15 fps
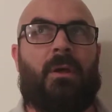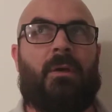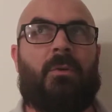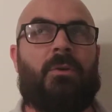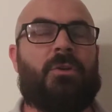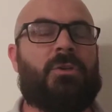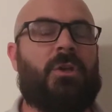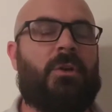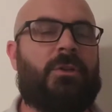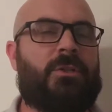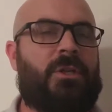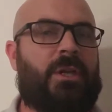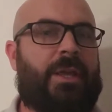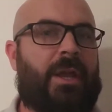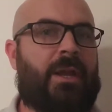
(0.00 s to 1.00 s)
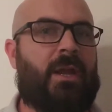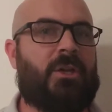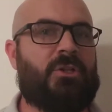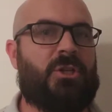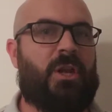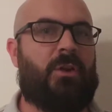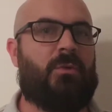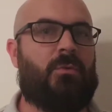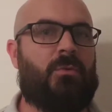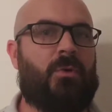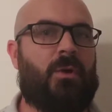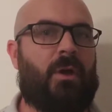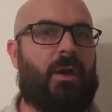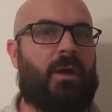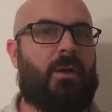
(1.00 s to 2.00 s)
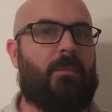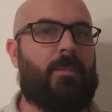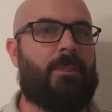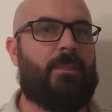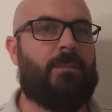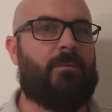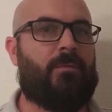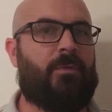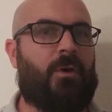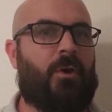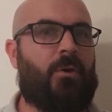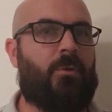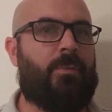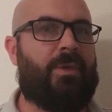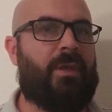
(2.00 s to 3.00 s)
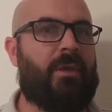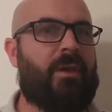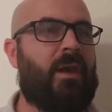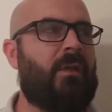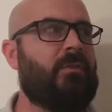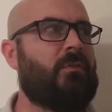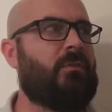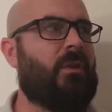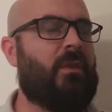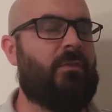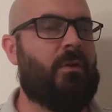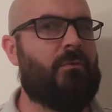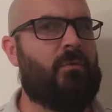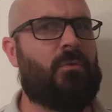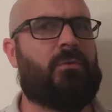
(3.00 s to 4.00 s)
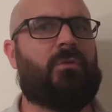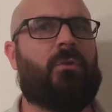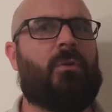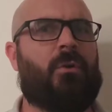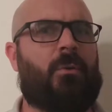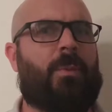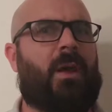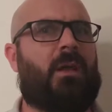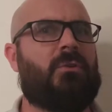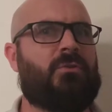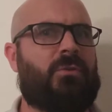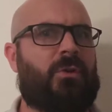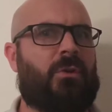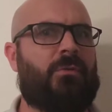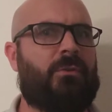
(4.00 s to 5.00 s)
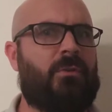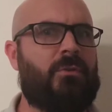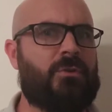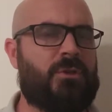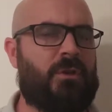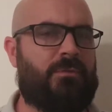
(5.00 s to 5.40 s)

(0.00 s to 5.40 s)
You should go and check out our channel for home haircuts, and they've also got a Patreon.